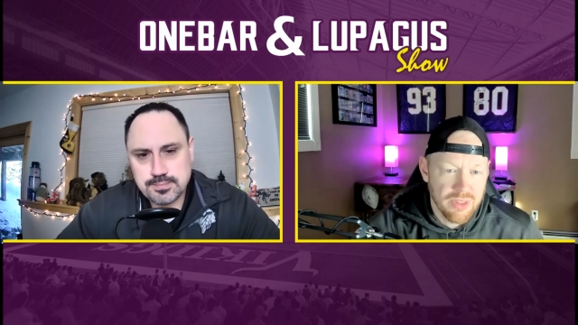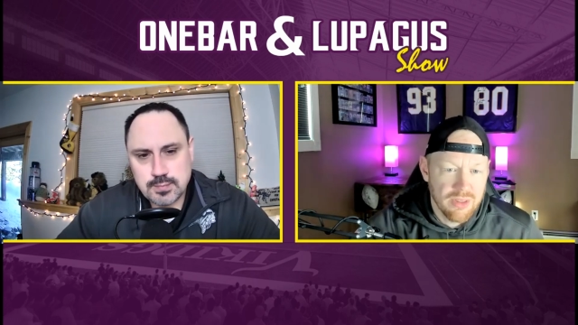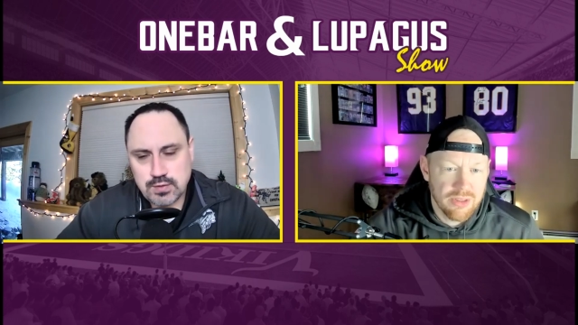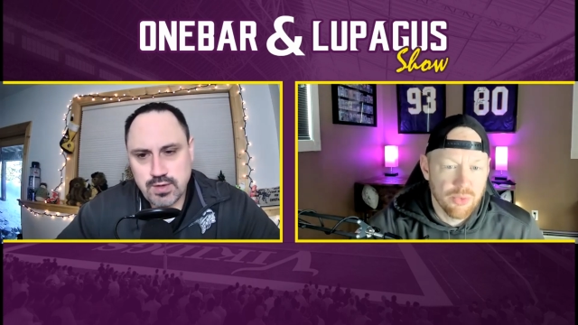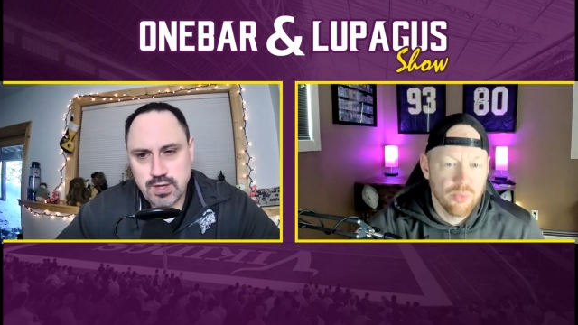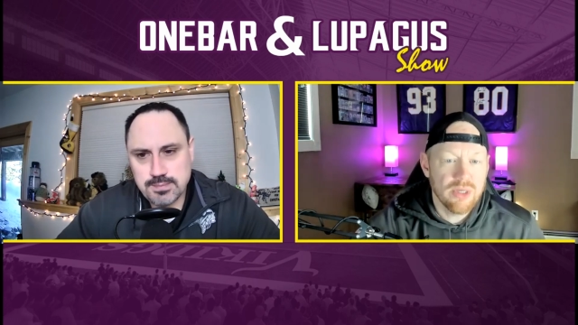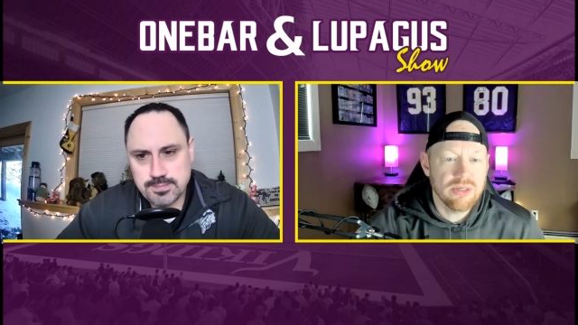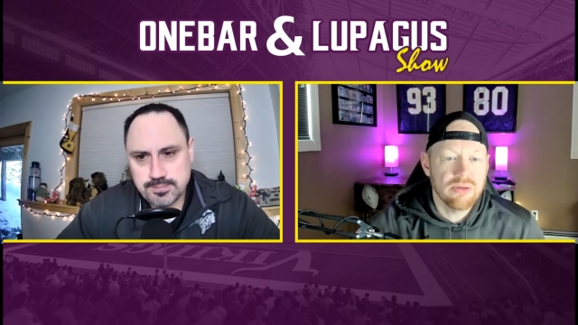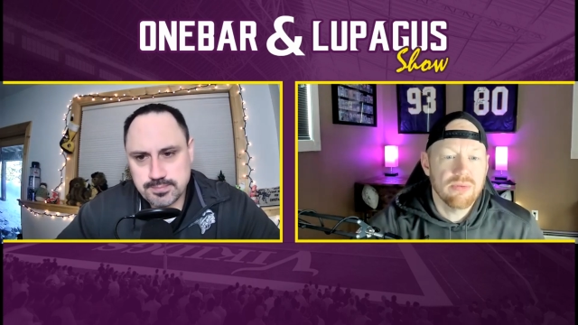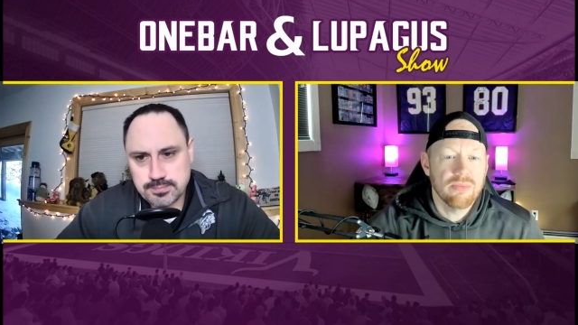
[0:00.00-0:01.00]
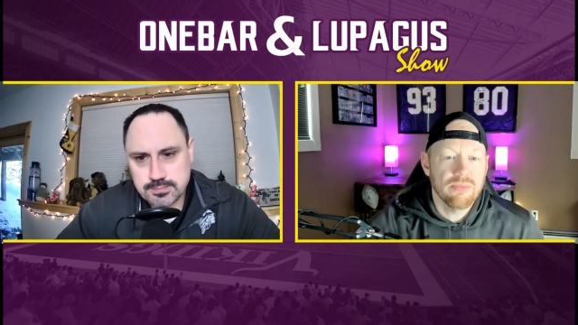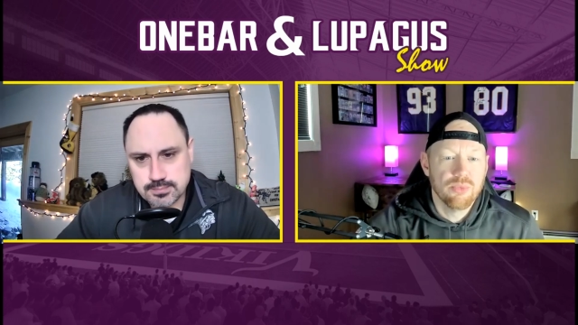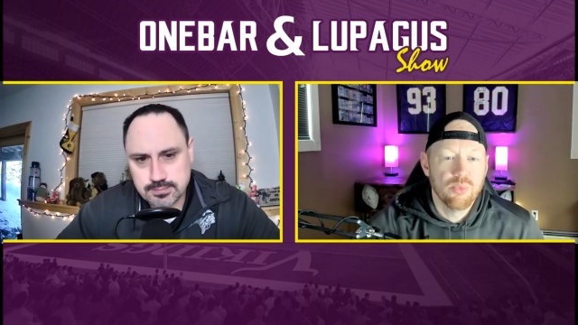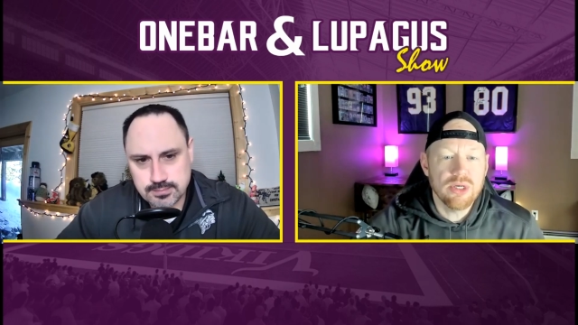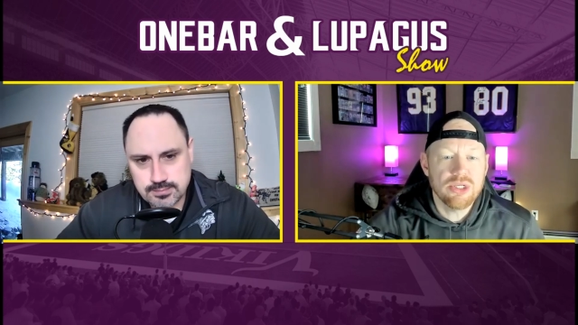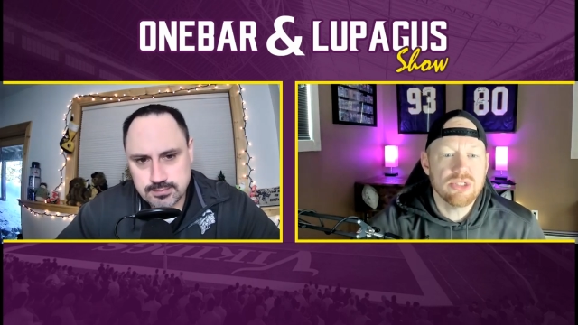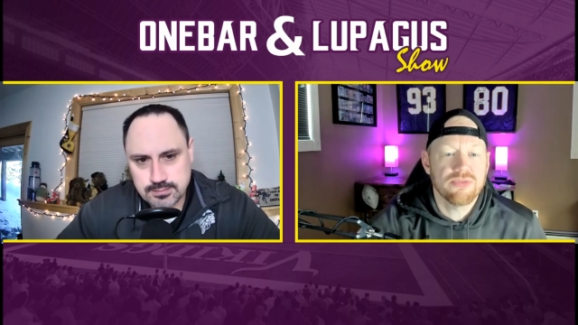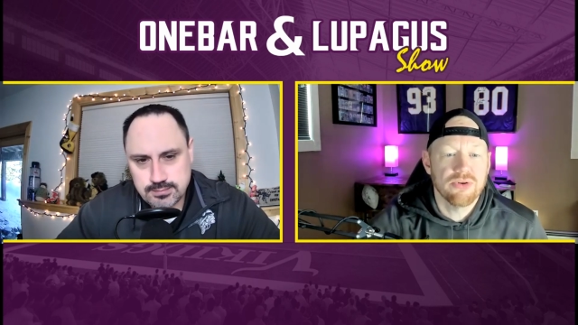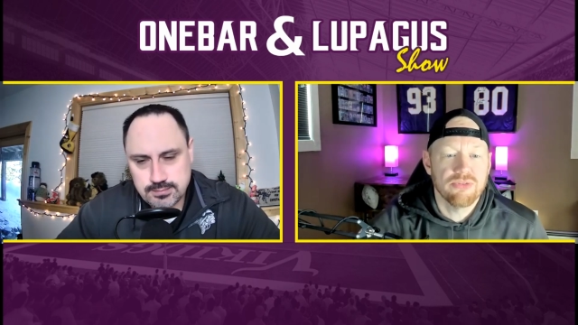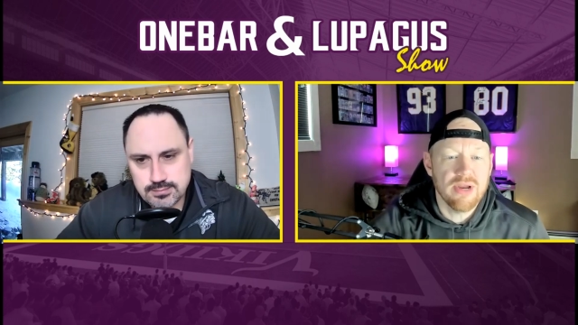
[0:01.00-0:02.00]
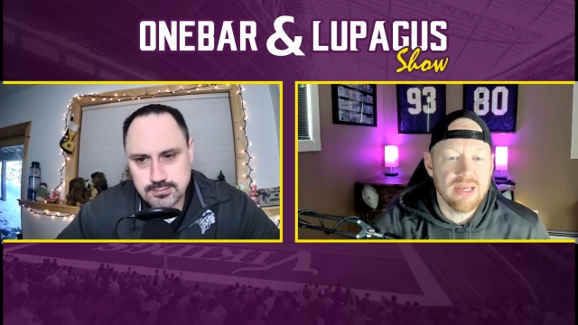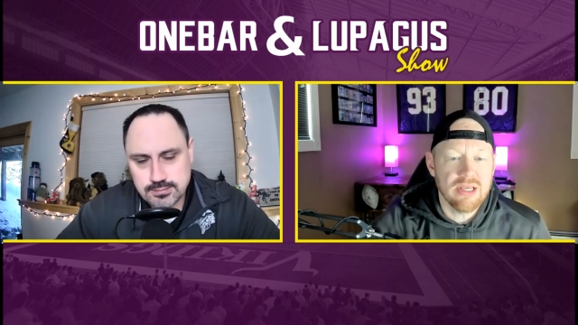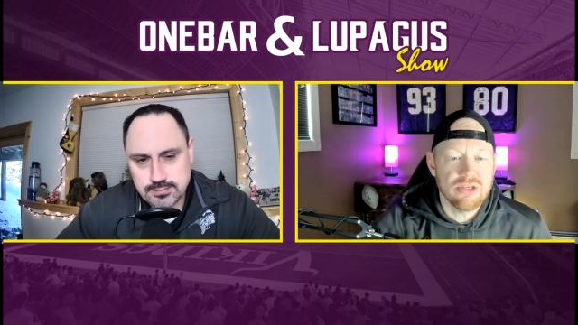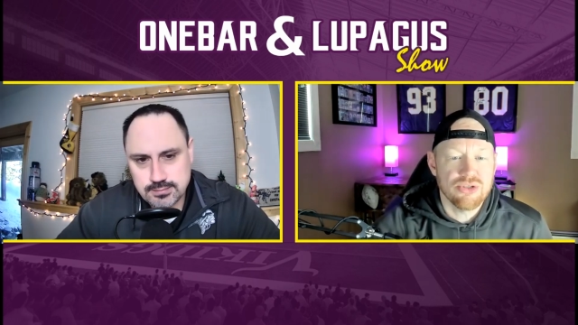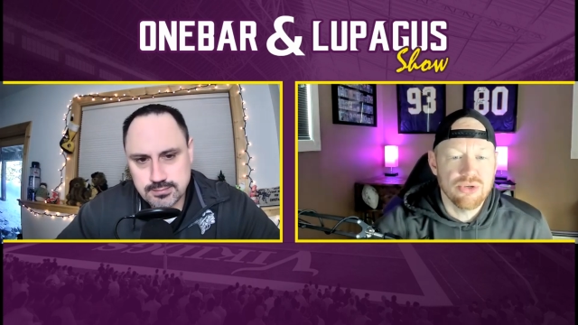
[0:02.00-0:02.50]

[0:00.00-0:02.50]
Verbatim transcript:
Speaker 1: It's fine. Your, your wishes for Vikings'